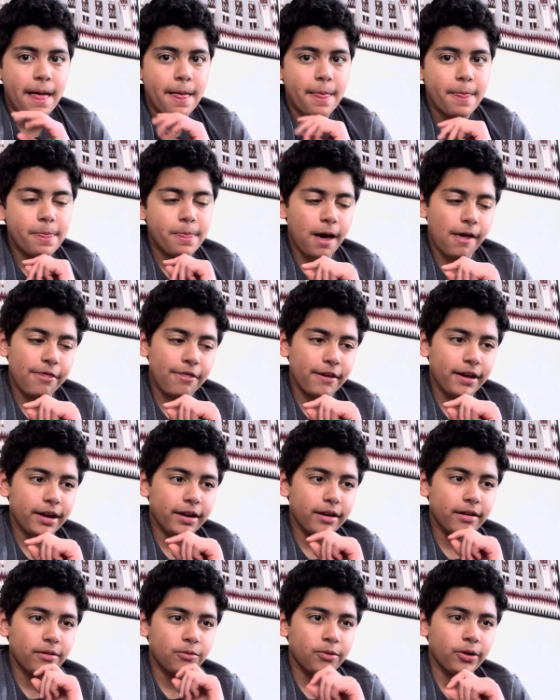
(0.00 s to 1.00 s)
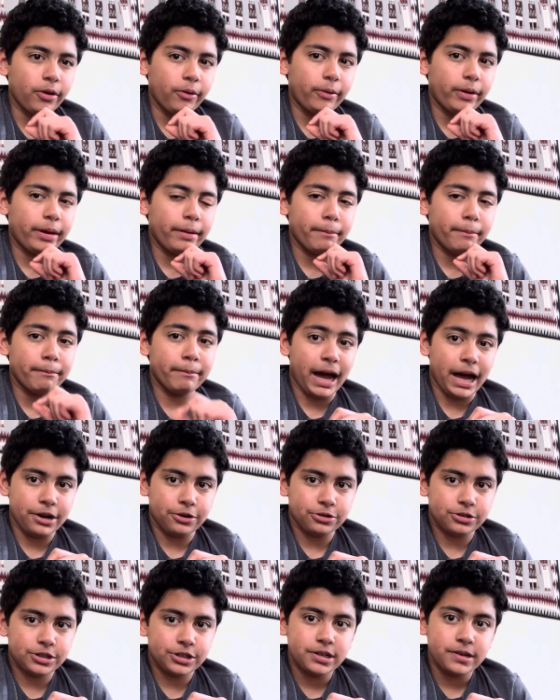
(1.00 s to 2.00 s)
nothing really
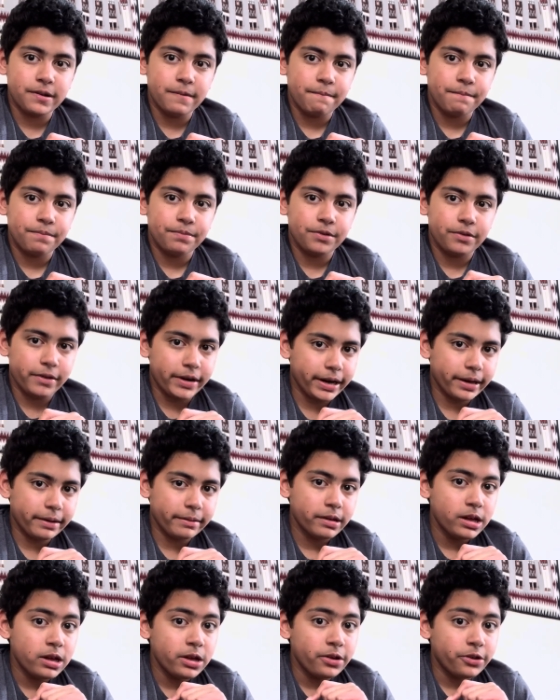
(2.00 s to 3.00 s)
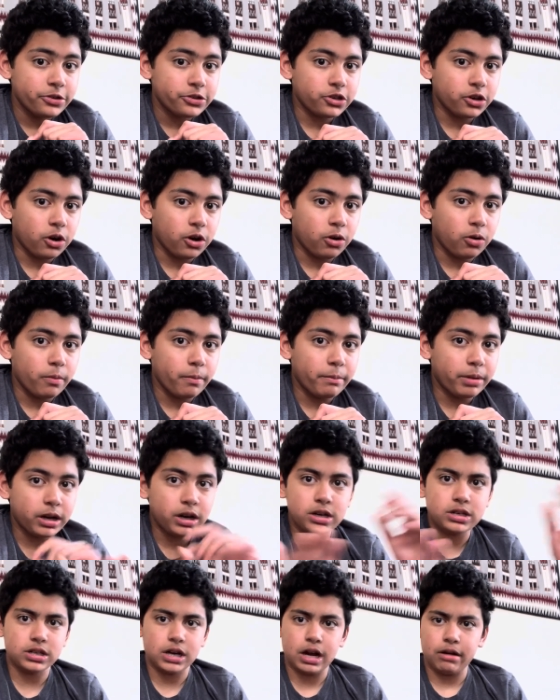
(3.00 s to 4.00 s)
matters, right? So,
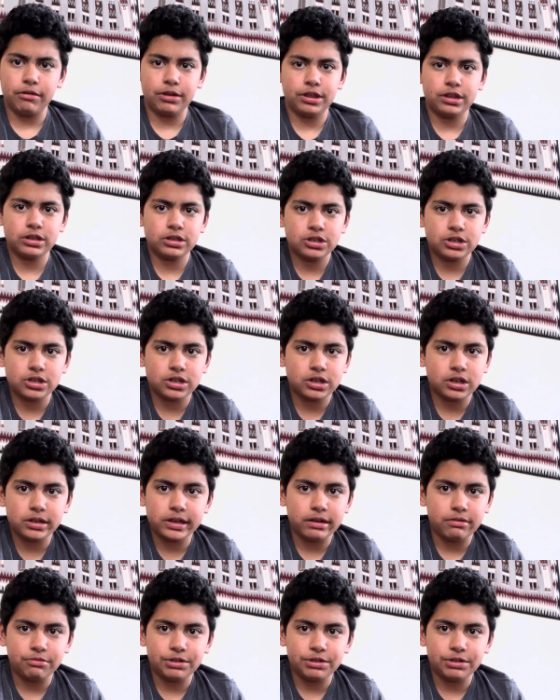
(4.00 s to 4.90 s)
because everything's just going to get